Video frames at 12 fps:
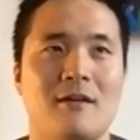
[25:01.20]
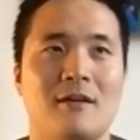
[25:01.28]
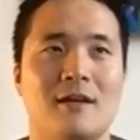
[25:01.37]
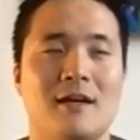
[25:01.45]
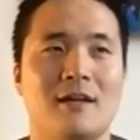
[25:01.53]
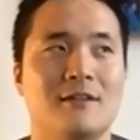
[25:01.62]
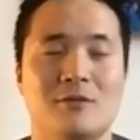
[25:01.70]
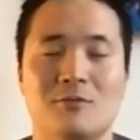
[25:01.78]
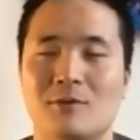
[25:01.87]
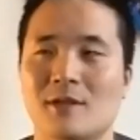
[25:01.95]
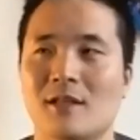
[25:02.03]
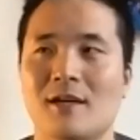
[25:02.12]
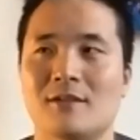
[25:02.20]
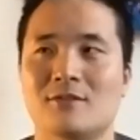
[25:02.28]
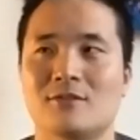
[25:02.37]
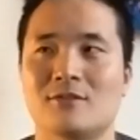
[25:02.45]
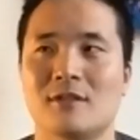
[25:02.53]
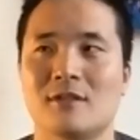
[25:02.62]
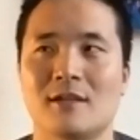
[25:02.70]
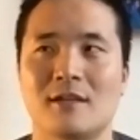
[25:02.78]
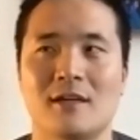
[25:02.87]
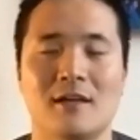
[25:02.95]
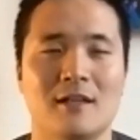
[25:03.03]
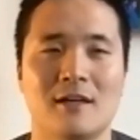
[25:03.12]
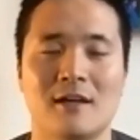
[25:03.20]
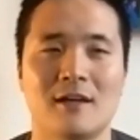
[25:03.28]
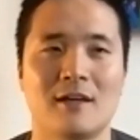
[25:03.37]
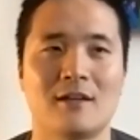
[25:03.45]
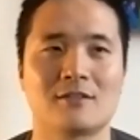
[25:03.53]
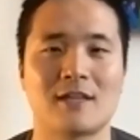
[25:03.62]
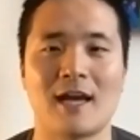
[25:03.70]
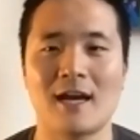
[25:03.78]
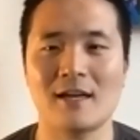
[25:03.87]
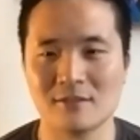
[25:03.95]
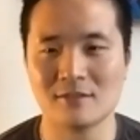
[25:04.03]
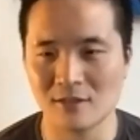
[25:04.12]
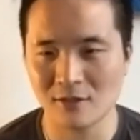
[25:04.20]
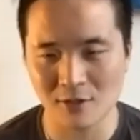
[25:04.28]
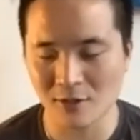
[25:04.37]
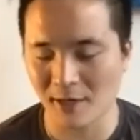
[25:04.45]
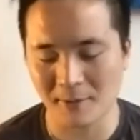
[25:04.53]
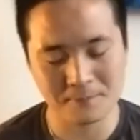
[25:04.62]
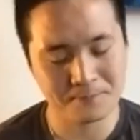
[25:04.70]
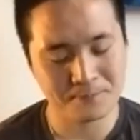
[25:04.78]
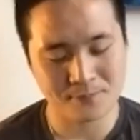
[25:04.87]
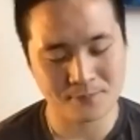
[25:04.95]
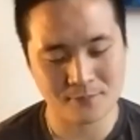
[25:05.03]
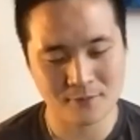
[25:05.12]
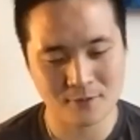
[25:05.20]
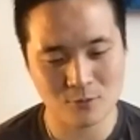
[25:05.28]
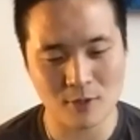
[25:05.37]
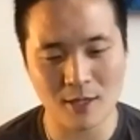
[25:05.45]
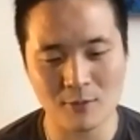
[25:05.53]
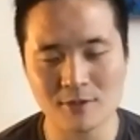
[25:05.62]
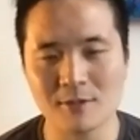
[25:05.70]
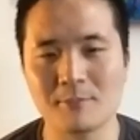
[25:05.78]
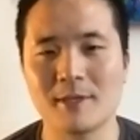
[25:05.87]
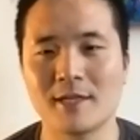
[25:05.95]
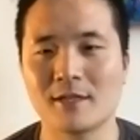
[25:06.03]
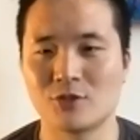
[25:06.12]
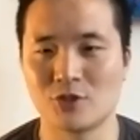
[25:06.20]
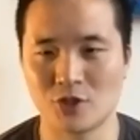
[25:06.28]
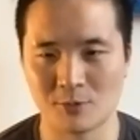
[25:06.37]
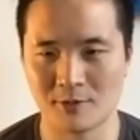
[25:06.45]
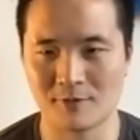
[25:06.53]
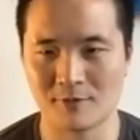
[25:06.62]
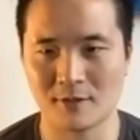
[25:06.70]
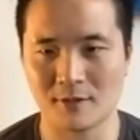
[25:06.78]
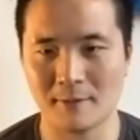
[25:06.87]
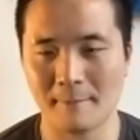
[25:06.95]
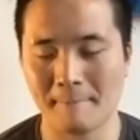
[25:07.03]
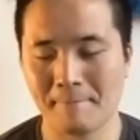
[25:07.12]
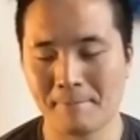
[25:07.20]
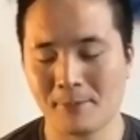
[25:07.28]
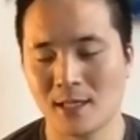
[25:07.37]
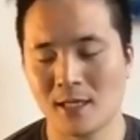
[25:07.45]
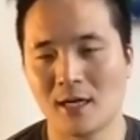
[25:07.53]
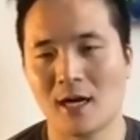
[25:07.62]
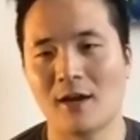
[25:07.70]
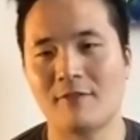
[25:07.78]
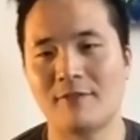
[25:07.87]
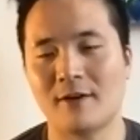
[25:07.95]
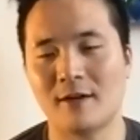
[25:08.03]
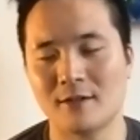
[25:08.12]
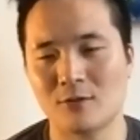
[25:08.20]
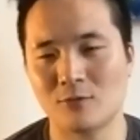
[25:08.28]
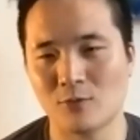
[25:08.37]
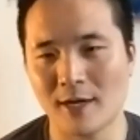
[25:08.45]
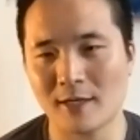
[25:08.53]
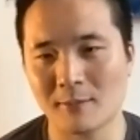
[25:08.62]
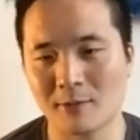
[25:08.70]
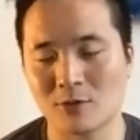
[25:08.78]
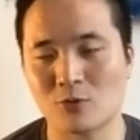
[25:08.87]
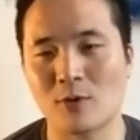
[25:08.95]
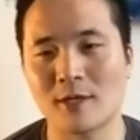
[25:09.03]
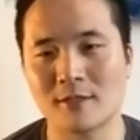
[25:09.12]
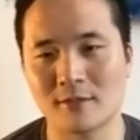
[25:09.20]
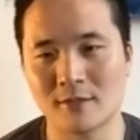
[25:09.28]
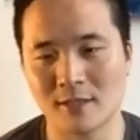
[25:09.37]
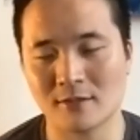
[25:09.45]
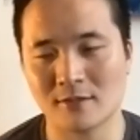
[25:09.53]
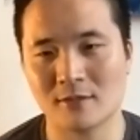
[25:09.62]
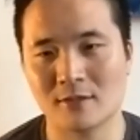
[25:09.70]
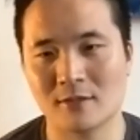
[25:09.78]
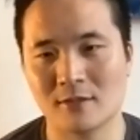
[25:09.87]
and then they'll realize like just ask. Look, okay, when I was competing in judo briefly, I fought rank number 26,